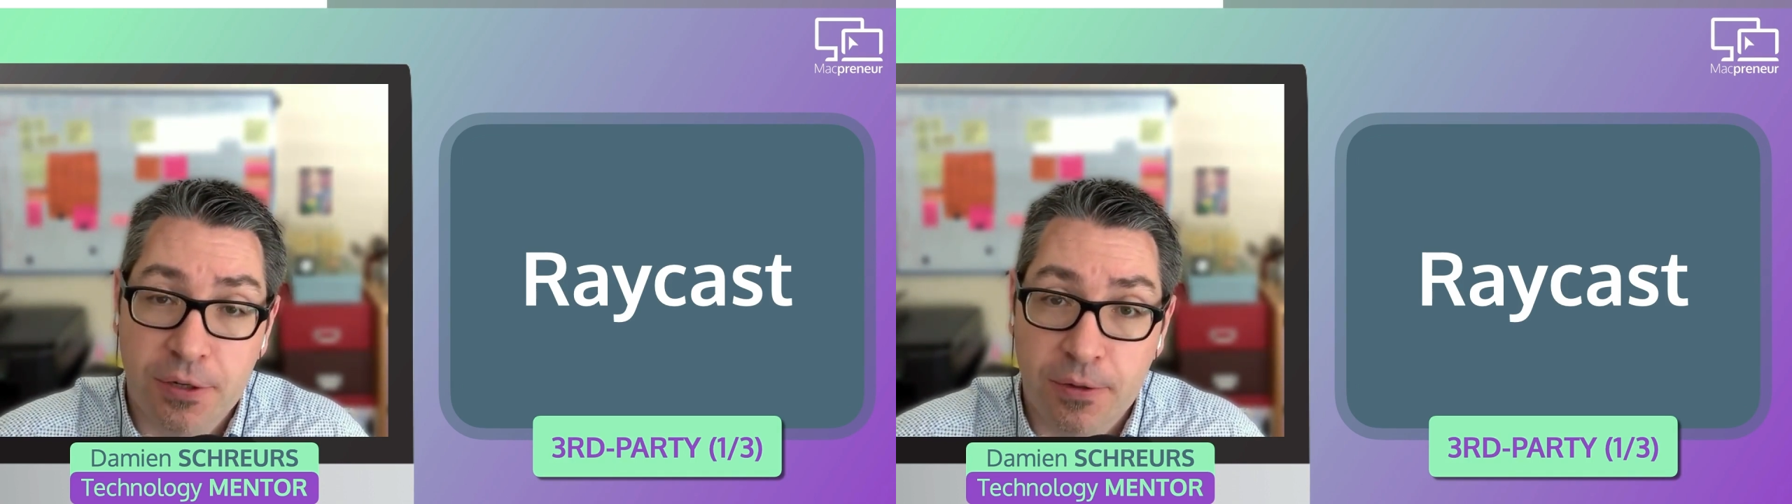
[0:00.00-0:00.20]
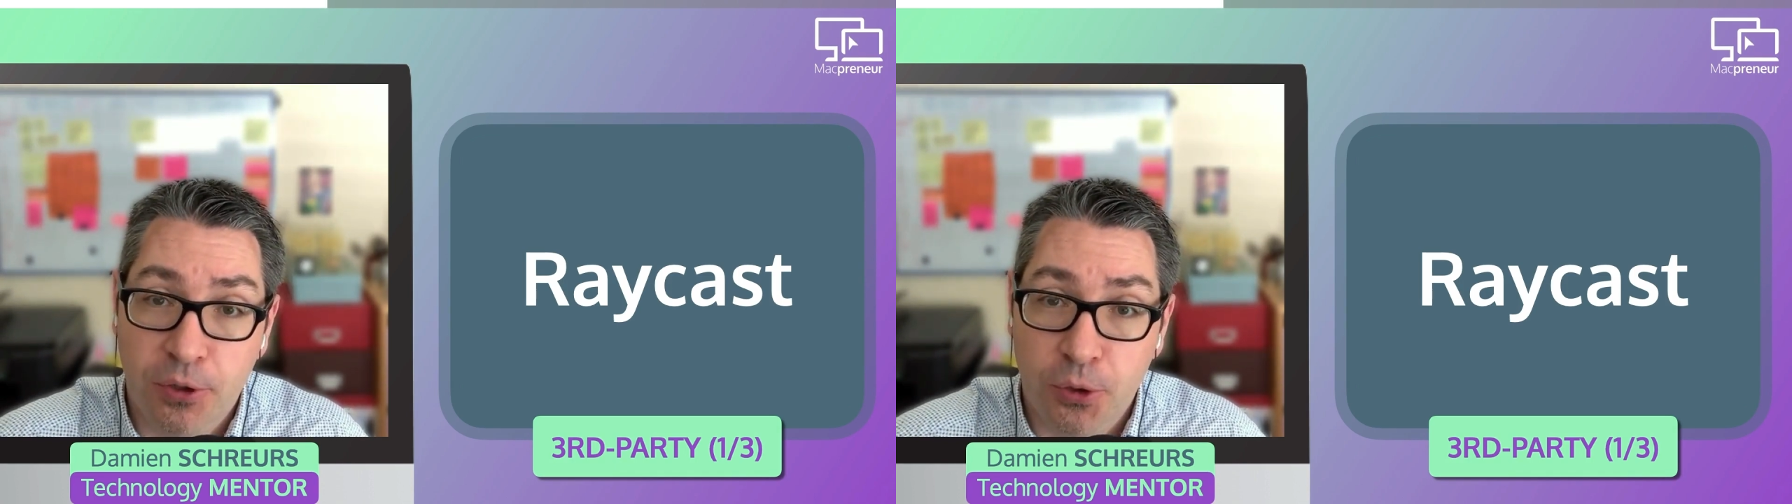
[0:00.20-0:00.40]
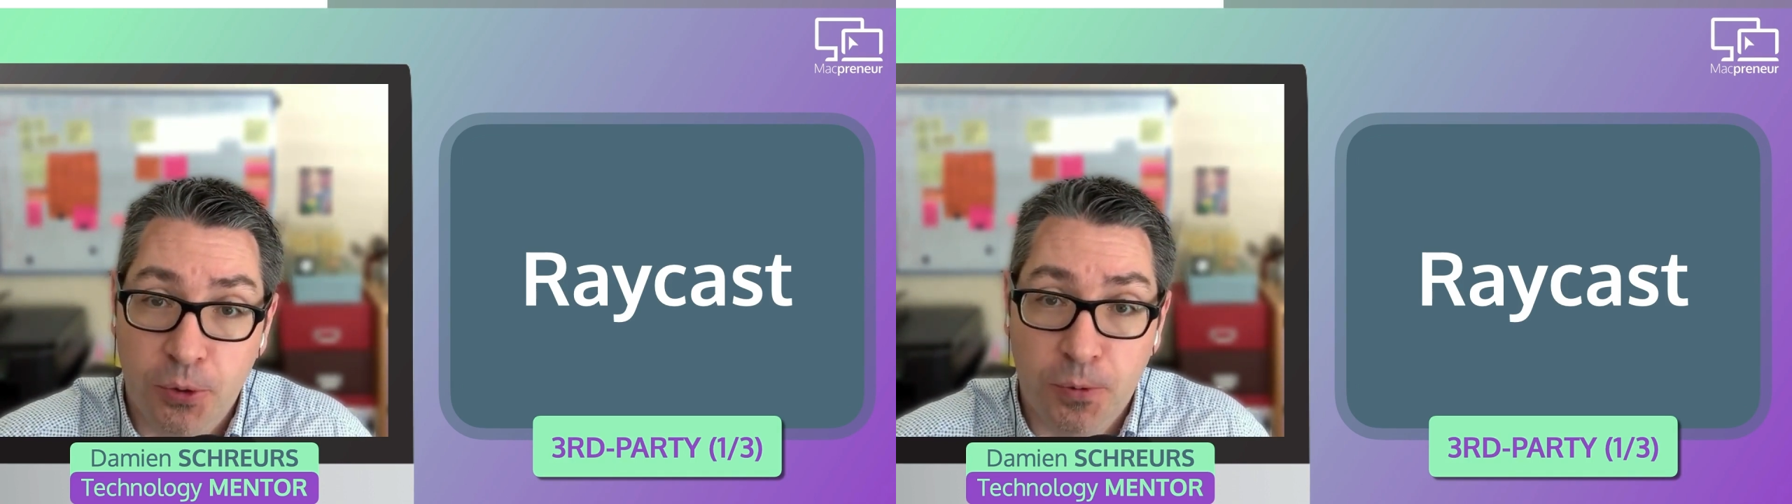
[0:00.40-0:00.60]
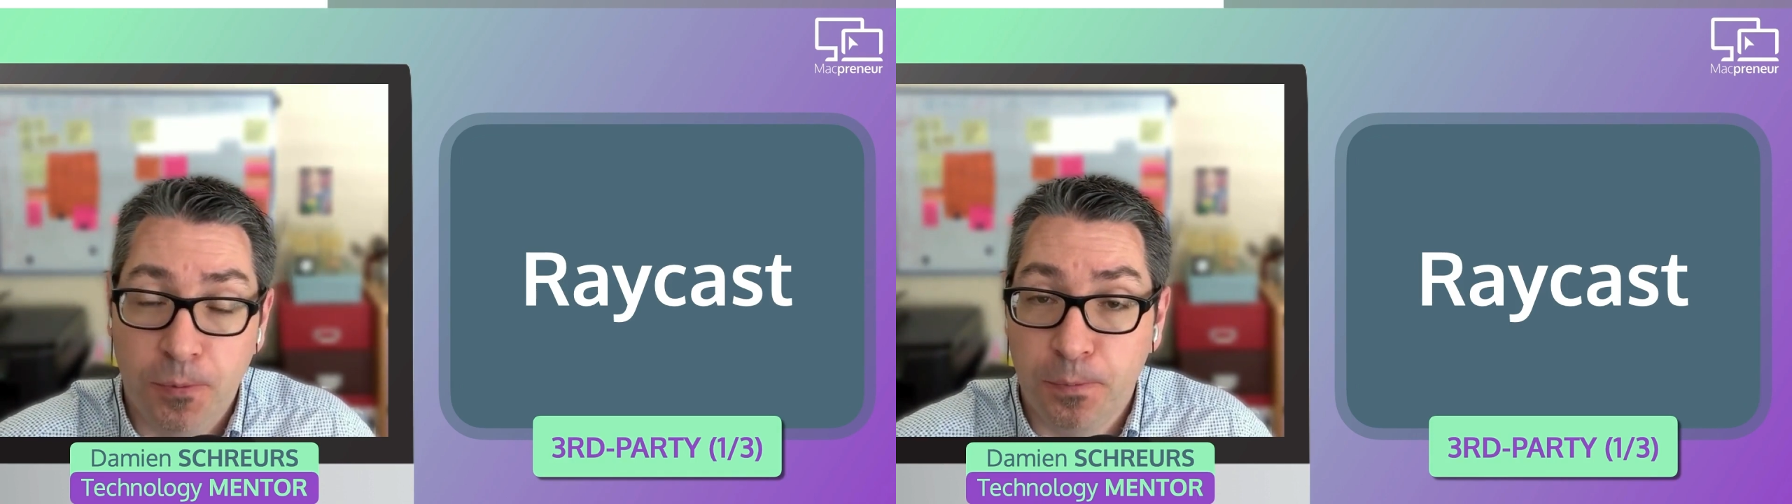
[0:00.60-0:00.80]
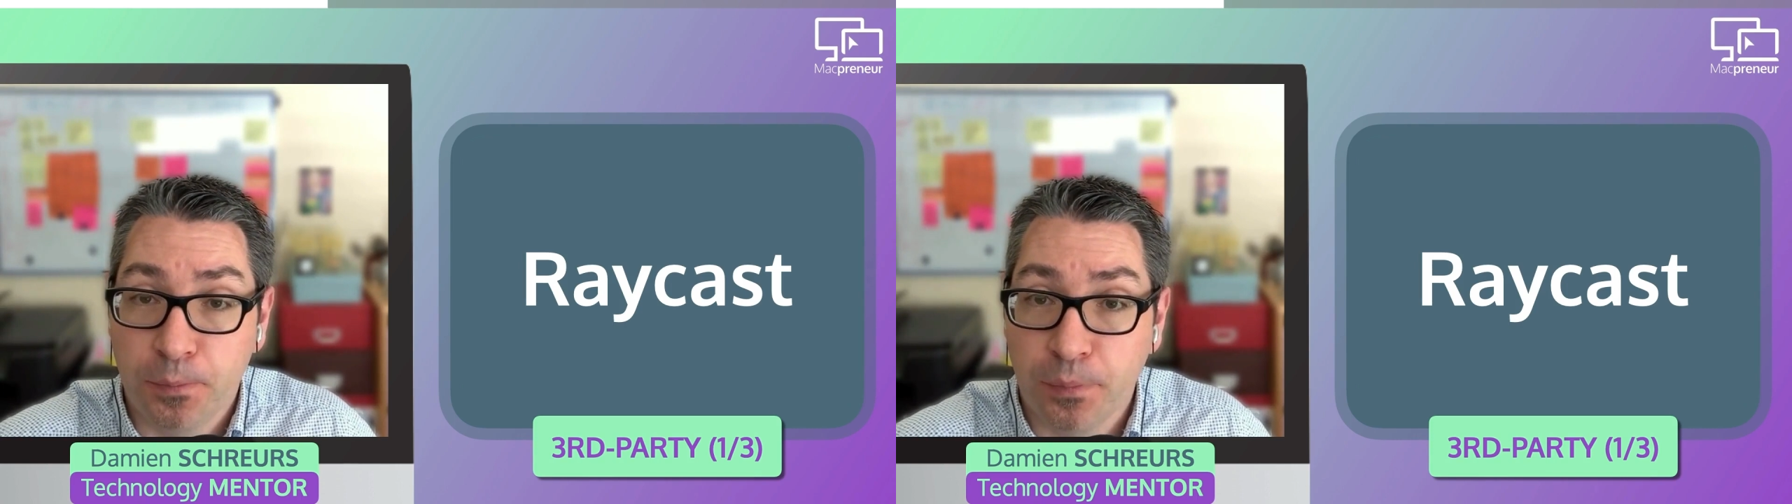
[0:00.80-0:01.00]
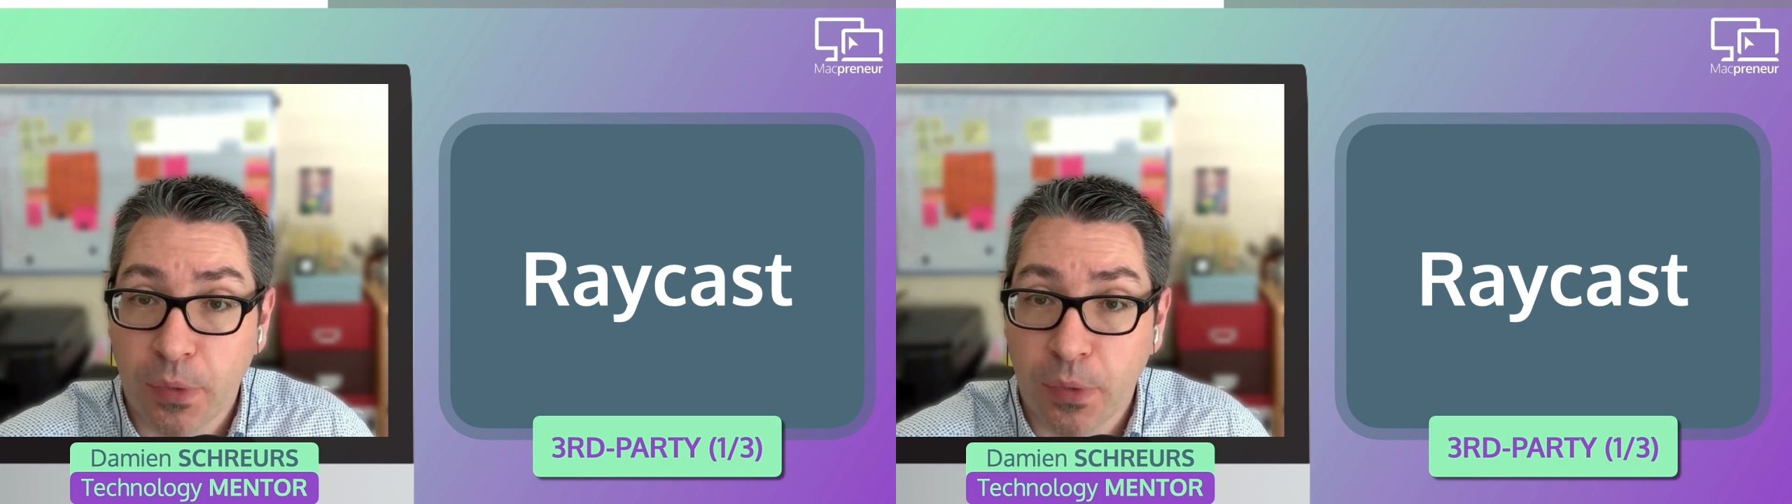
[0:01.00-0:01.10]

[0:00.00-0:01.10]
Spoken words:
the